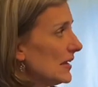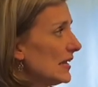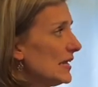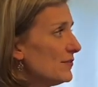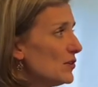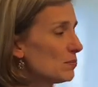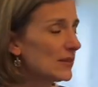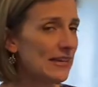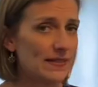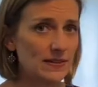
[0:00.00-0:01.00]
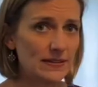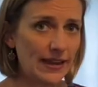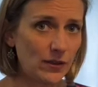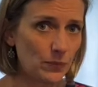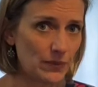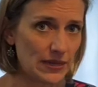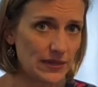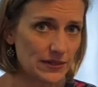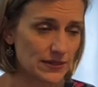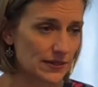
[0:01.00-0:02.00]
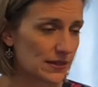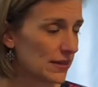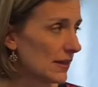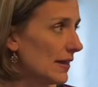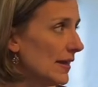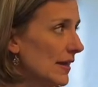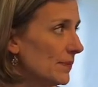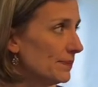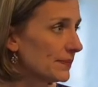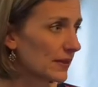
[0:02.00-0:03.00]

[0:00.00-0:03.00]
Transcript: If you play the downbeat um,